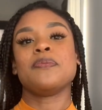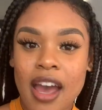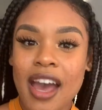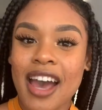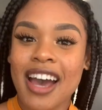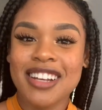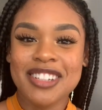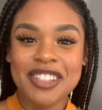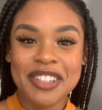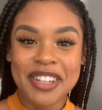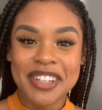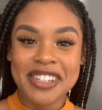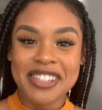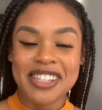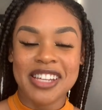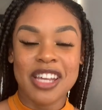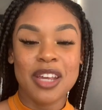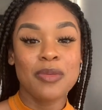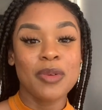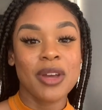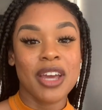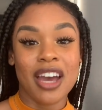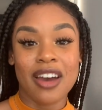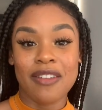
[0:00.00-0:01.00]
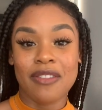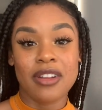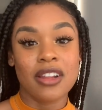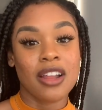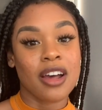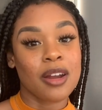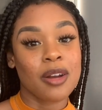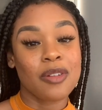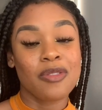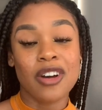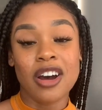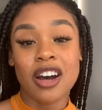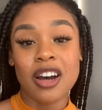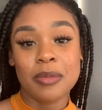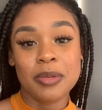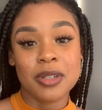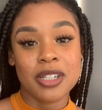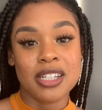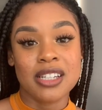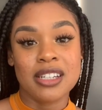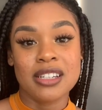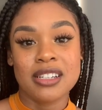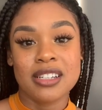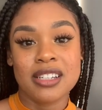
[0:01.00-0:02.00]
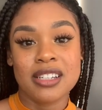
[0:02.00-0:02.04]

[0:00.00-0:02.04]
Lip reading: As you can see, we have a lot of options,